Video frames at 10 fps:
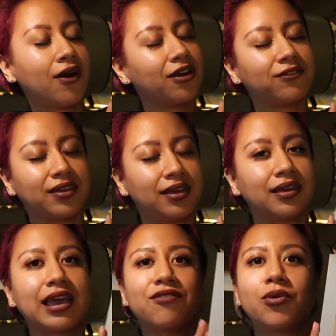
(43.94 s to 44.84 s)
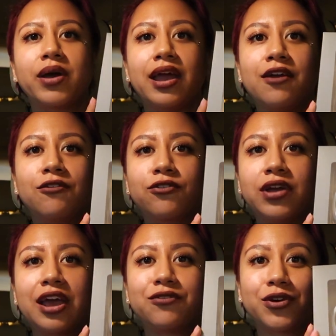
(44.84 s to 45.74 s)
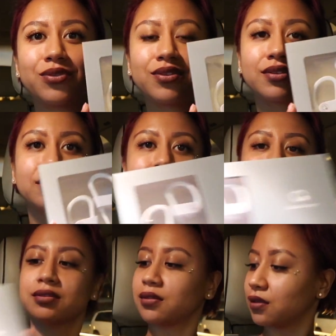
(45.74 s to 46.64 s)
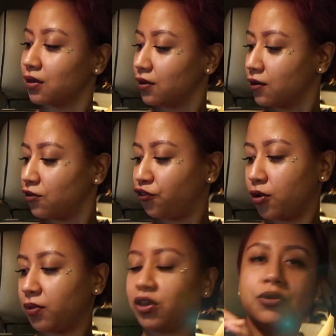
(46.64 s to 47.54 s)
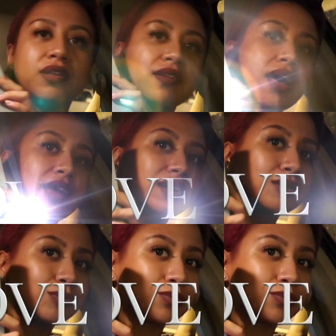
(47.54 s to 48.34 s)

Harvey gave away free headphones from Q Design.